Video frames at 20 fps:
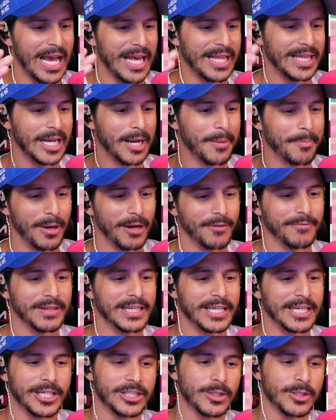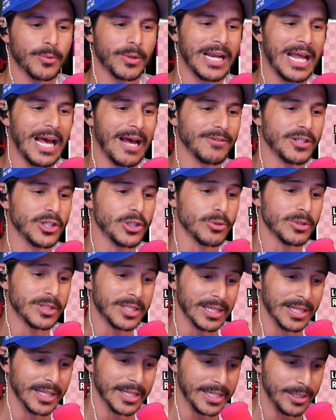And then above the kitchen, we're going to have the
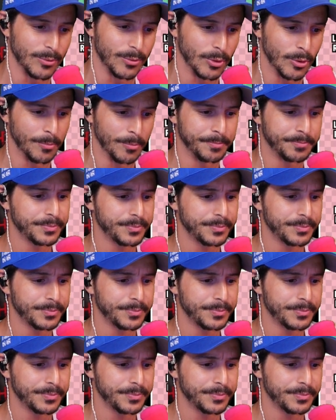utility room.